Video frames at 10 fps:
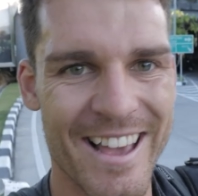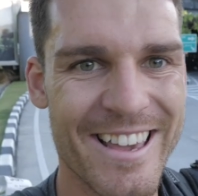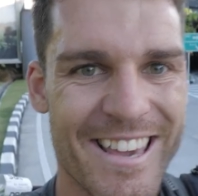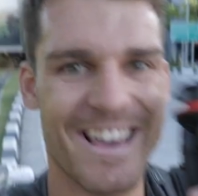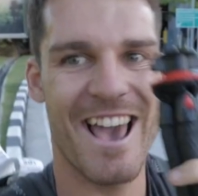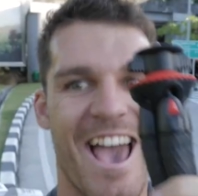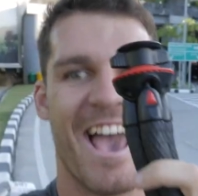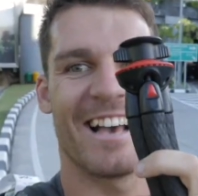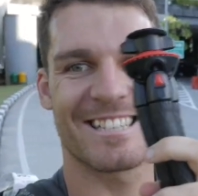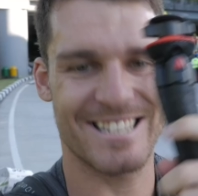
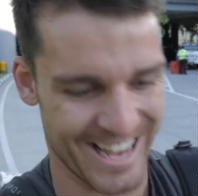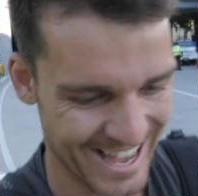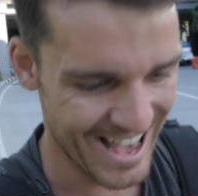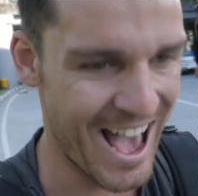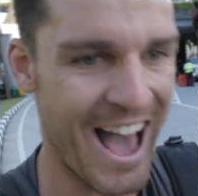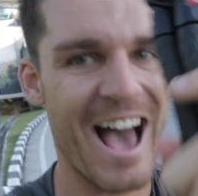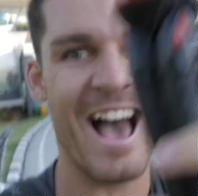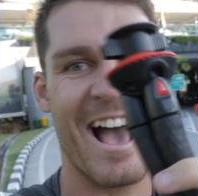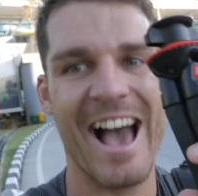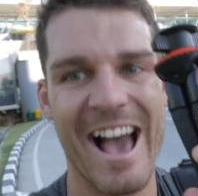Yes,
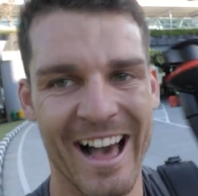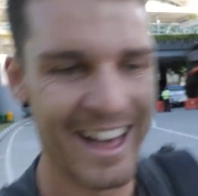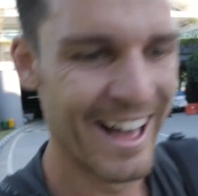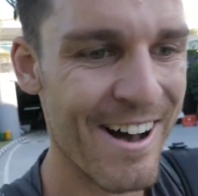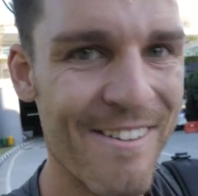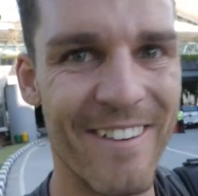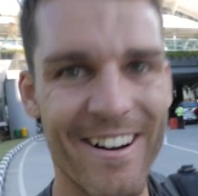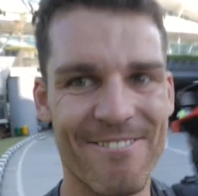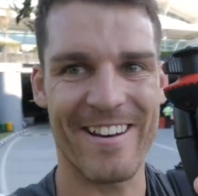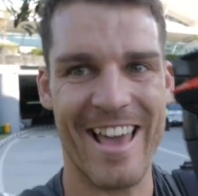
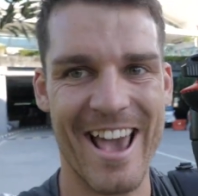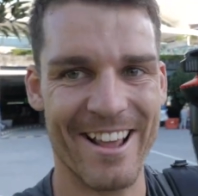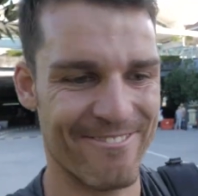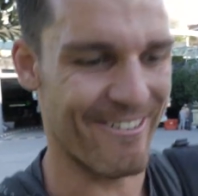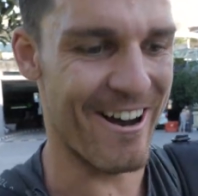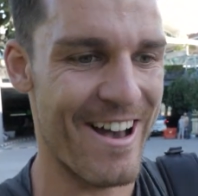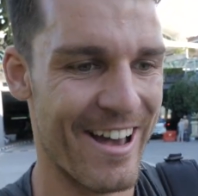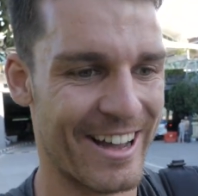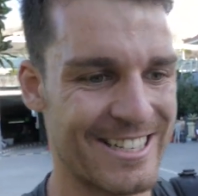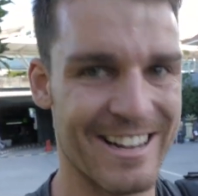my plan
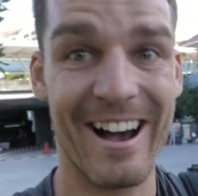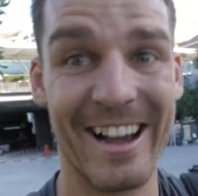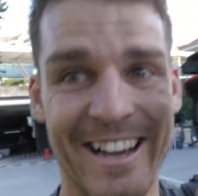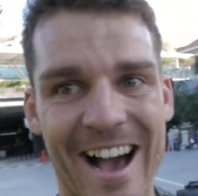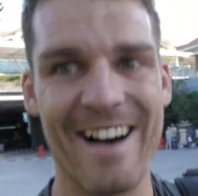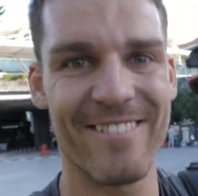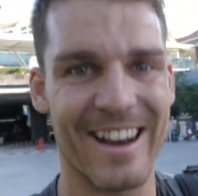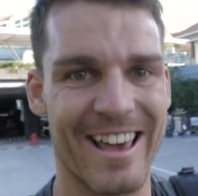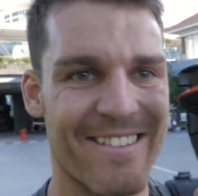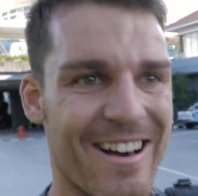worked. I can't
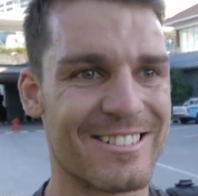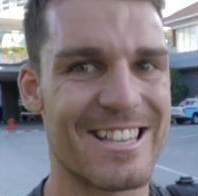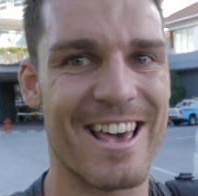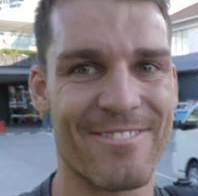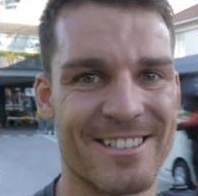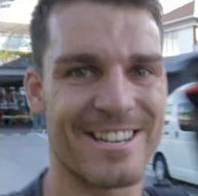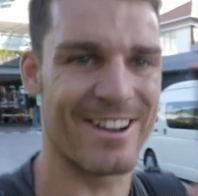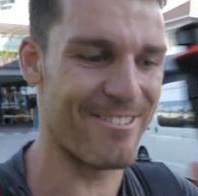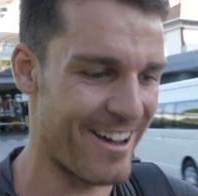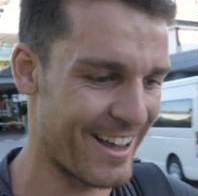believe that was there for
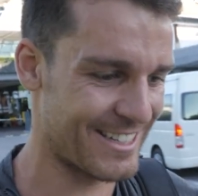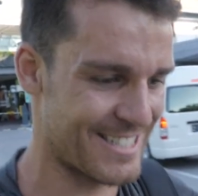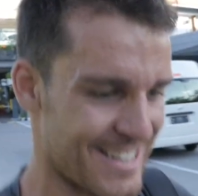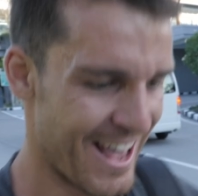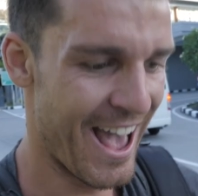2 weeks